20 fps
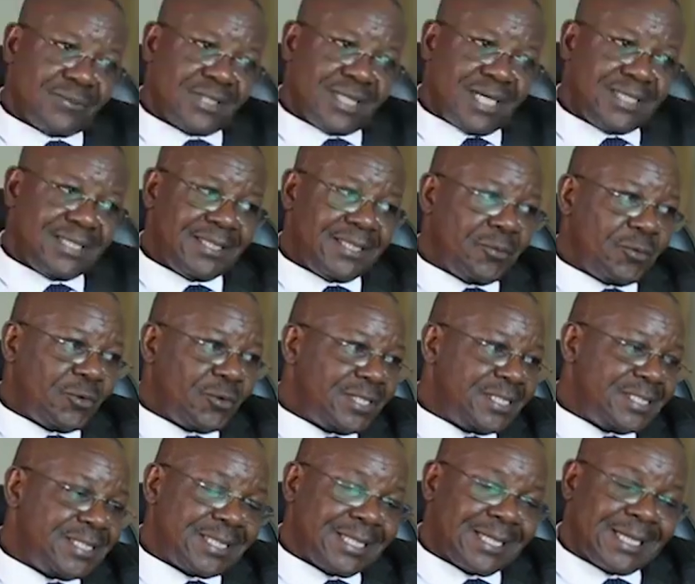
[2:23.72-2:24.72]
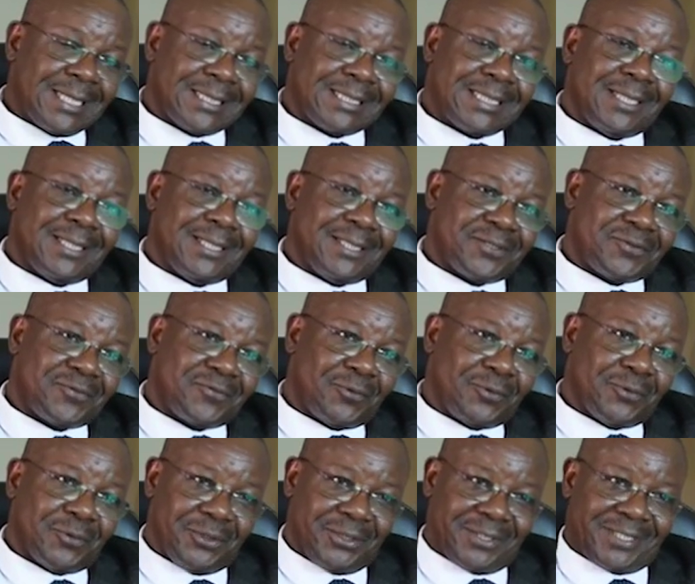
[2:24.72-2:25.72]
I think democracy is a catalyst
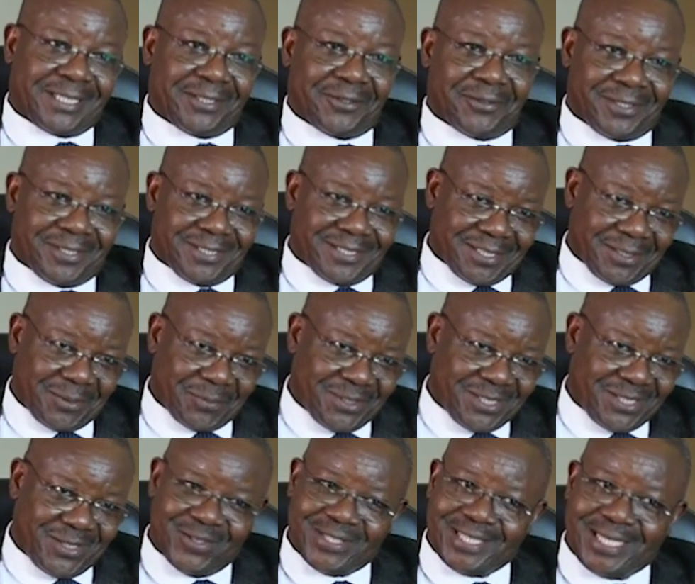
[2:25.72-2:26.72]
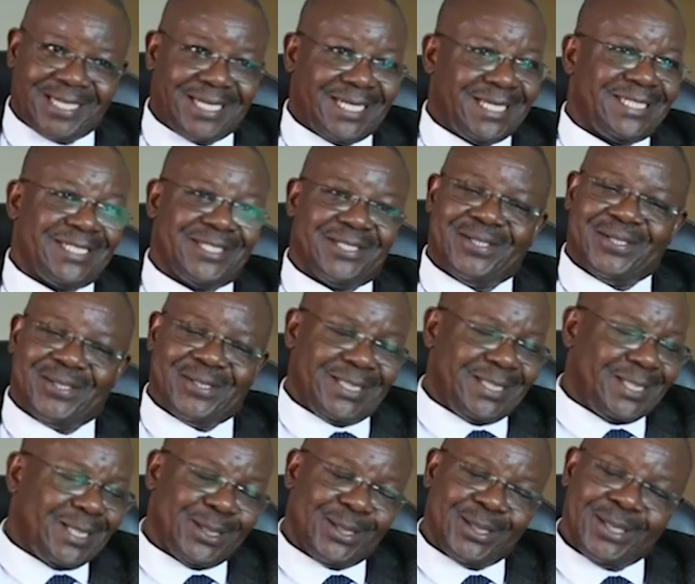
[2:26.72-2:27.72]
for terrorism. It's not an
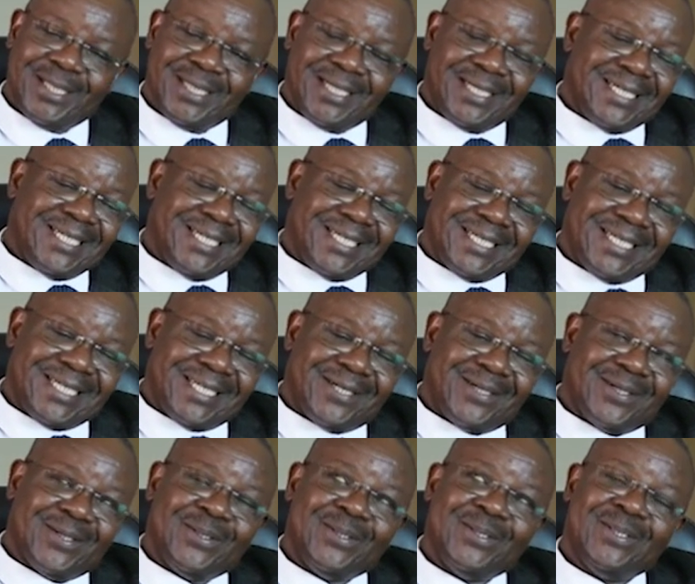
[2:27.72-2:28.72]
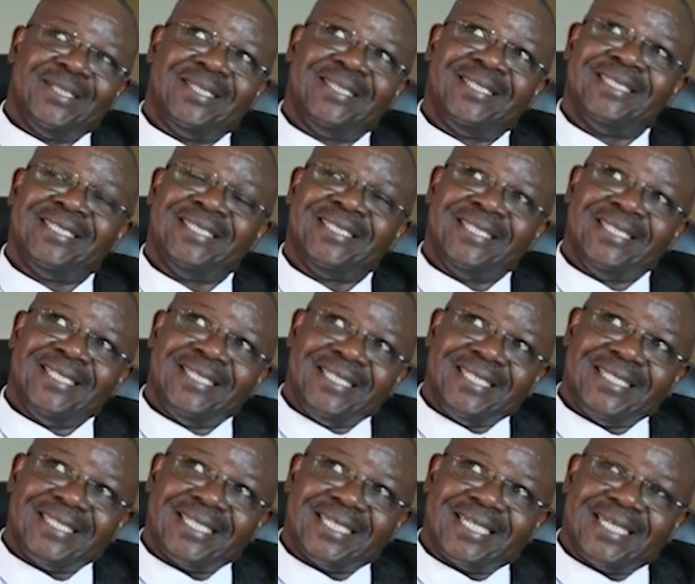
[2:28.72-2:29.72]
antidote. No.
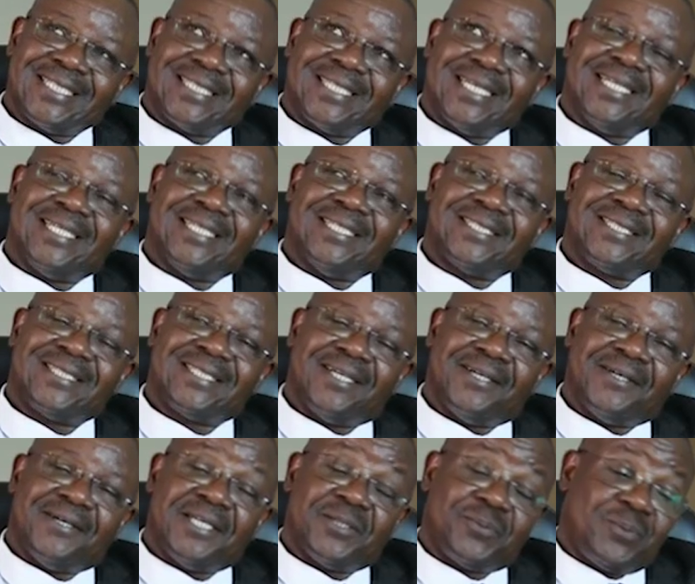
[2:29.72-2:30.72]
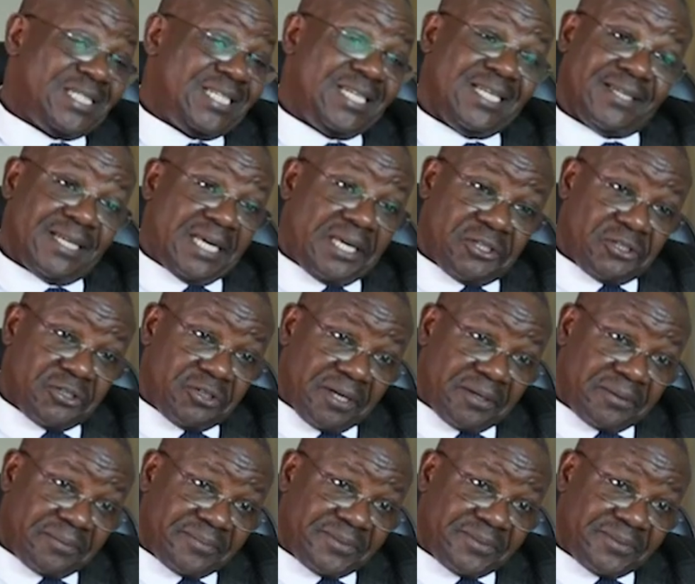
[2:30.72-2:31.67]
It's a catalyst, especially in Nigeria.